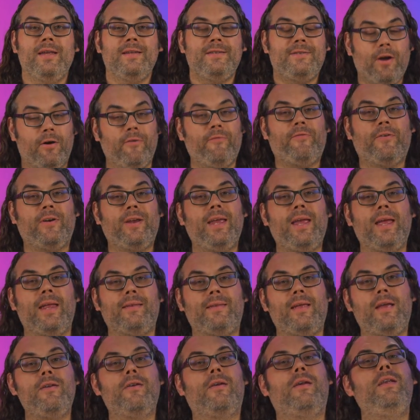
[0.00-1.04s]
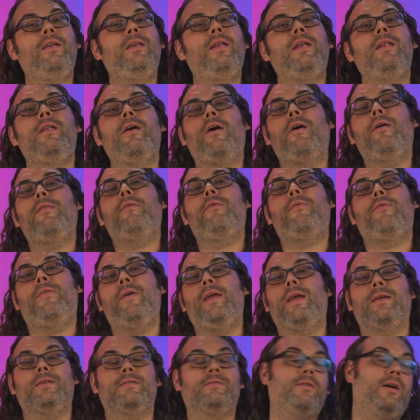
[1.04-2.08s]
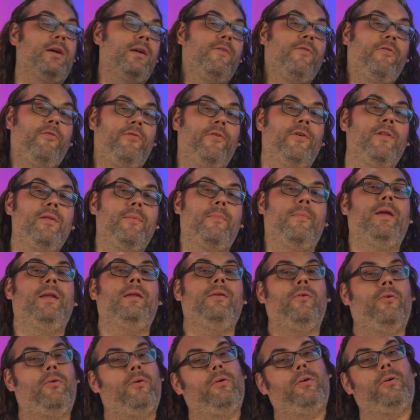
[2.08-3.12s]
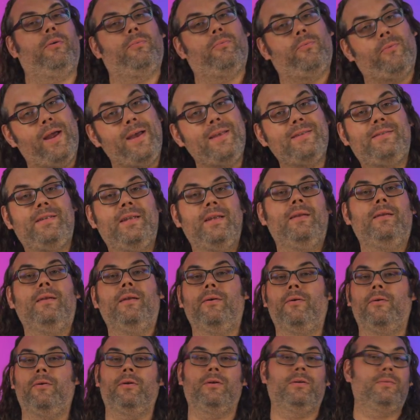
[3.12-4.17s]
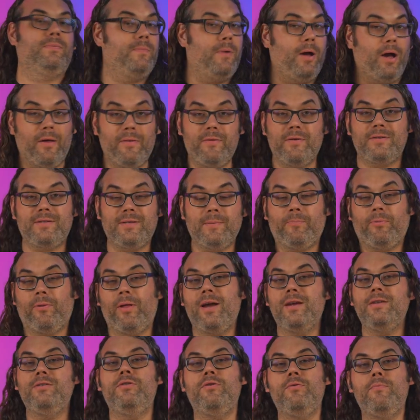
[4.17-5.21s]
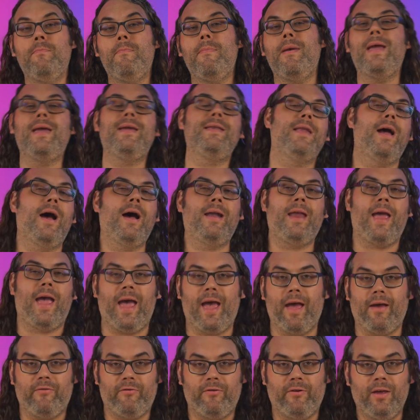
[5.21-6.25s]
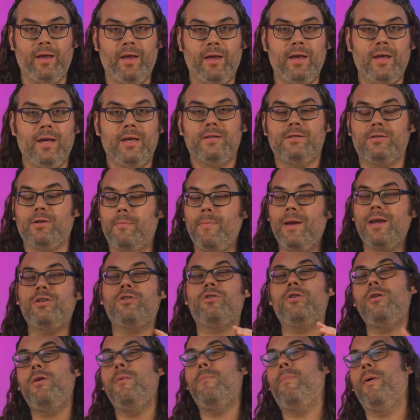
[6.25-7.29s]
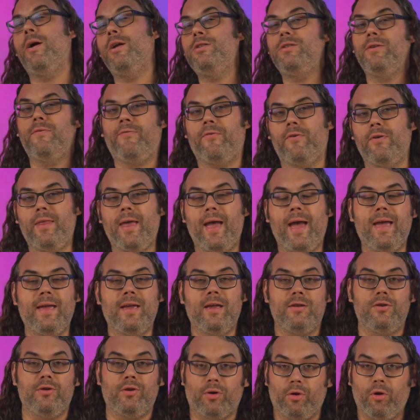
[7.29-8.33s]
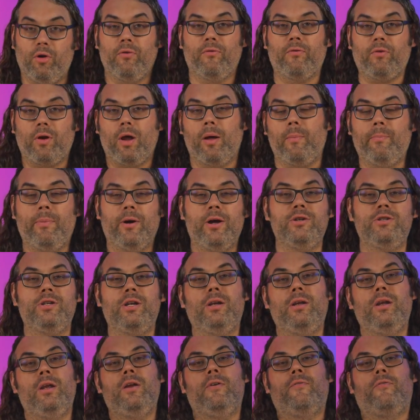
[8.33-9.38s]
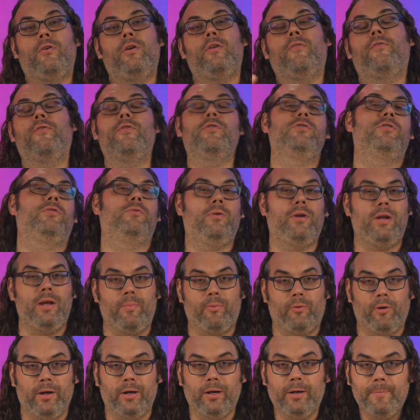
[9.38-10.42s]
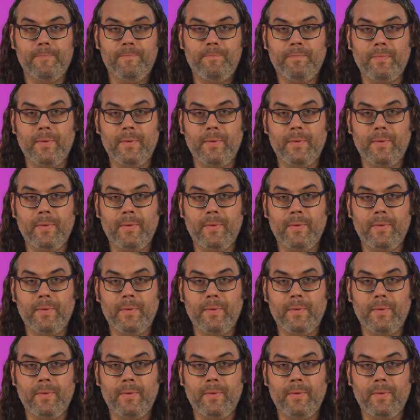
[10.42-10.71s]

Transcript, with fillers: Don't forget that you're gonna need other things like filament or resin or other supplies you may not have. So make sure you budget for that in your overall budget for your first three D printer.